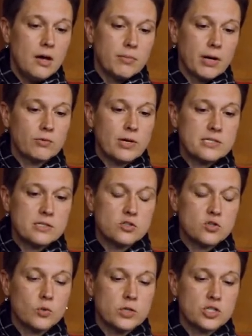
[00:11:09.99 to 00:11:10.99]
By raising
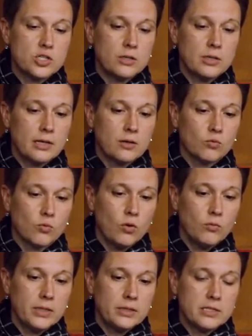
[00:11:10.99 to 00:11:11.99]
tuition and
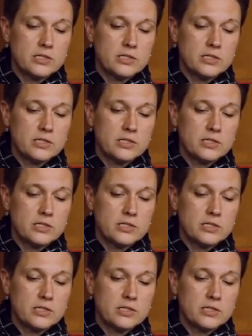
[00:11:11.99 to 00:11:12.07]
enrollment,